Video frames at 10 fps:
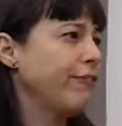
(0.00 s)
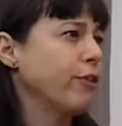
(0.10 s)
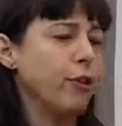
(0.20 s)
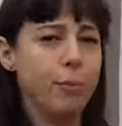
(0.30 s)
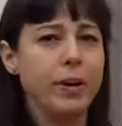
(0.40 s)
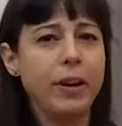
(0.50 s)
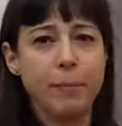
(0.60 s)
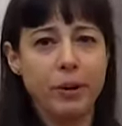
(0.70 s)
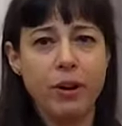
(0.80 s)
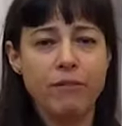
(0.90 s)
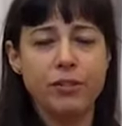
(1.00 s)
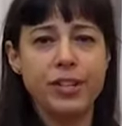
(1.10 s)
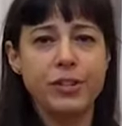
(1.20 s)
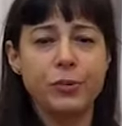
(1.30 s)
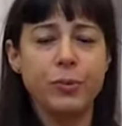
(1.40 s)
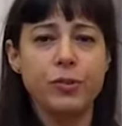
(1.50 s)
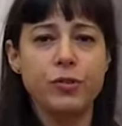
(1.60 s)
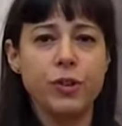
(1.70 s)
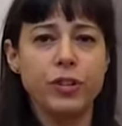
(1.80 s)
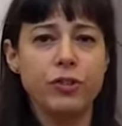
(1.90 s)
for opening up a conversation with a
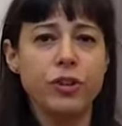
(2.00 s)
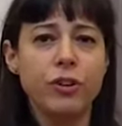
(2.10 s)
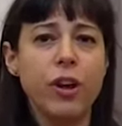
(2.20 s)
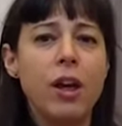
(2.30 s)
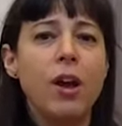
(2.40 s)
stranger.